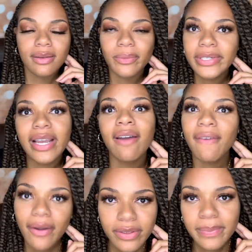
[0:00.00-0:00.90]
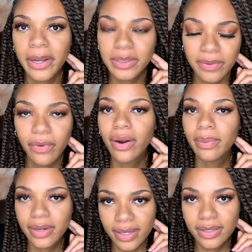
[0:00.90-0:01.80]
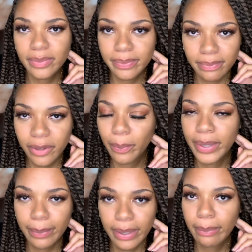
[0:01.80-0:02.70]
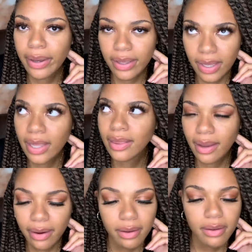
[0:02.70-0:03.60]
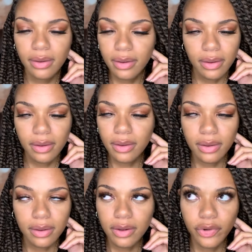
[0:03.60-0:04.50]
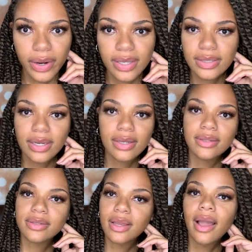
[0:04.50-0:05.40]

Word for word: Wish I had found the smudge before I put his little pee-pee butt in there. Craziness.